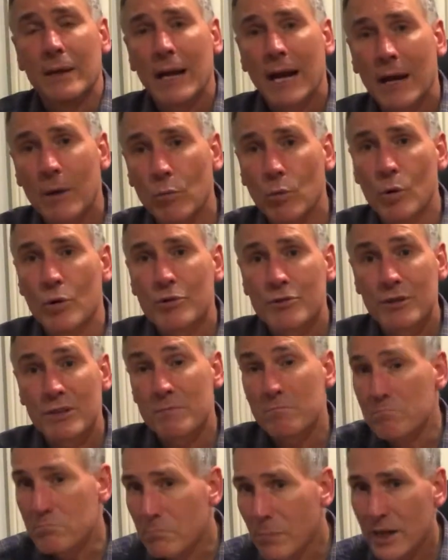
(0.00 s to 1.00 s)
and water is
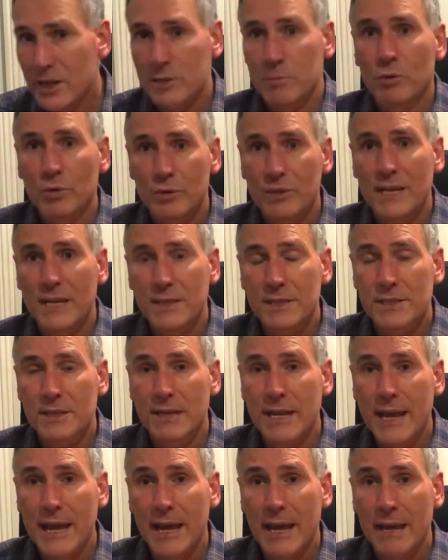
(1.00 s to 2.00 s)
much more dense than
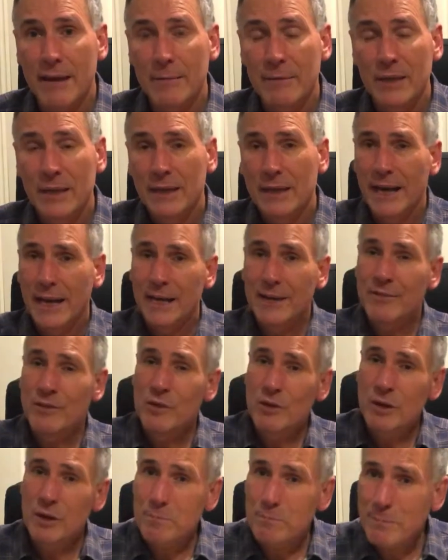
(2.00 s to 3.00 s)
air. And if you
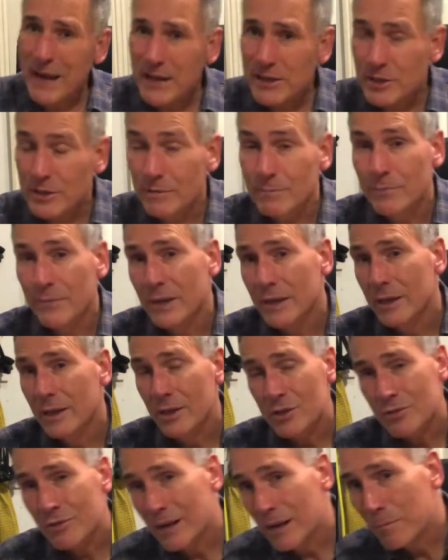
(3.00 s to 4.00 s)
can imagine
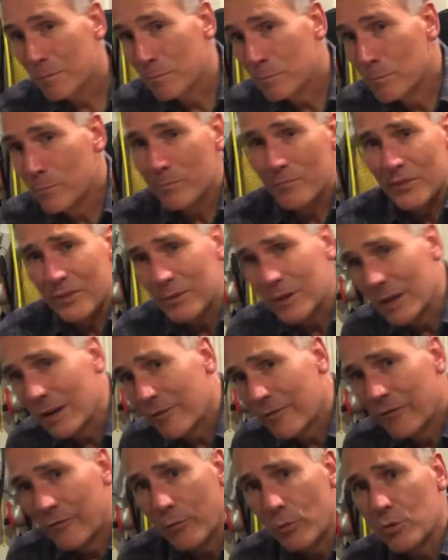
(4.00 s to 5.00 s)
trying to
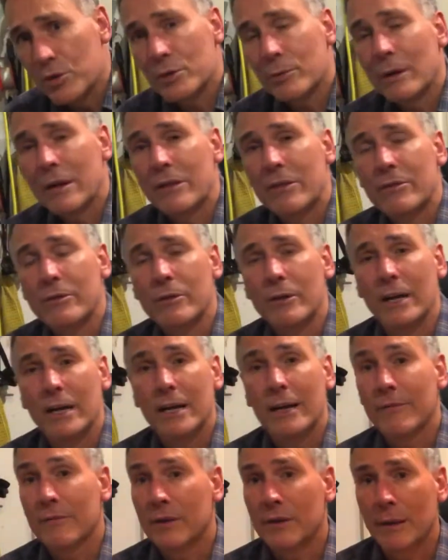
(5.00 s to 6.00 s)
force your way through it,
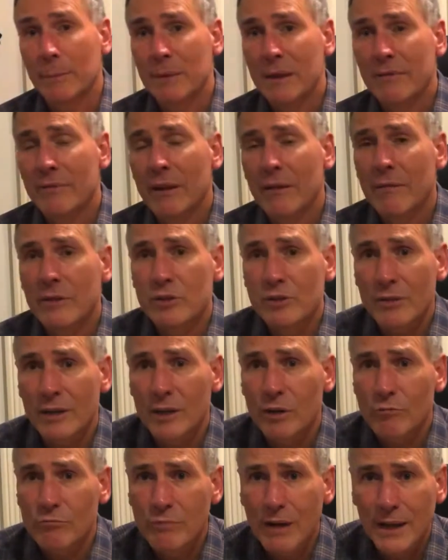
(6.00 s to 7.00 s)
if you ever try
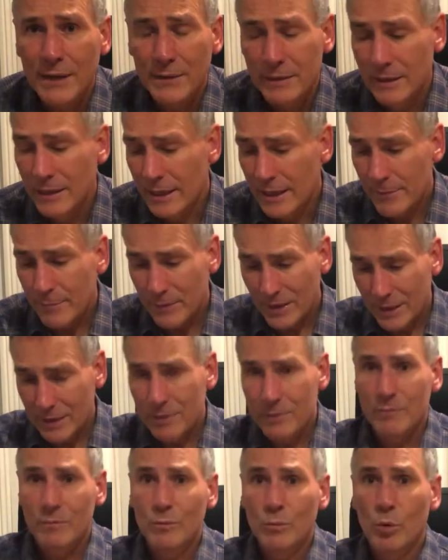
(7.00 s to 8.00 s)
to run
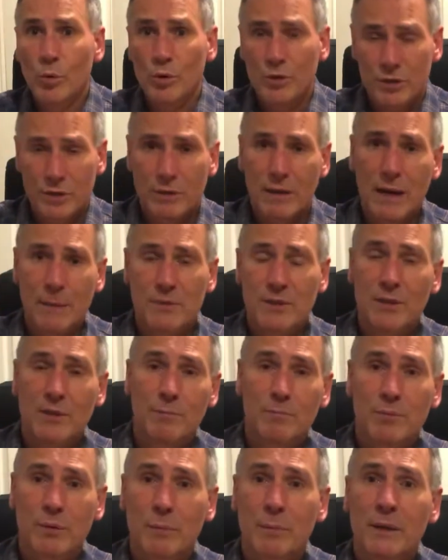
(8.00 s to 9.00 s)
in water up to
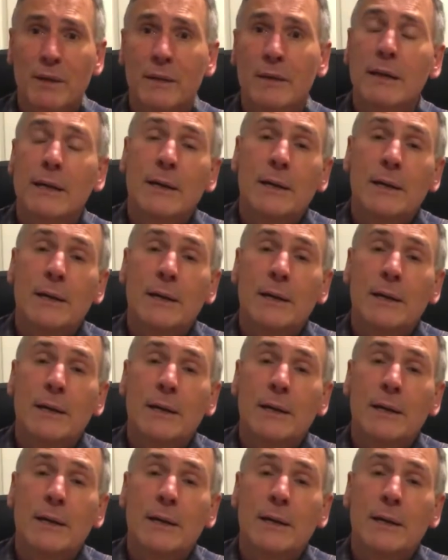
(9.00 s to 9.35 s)
probably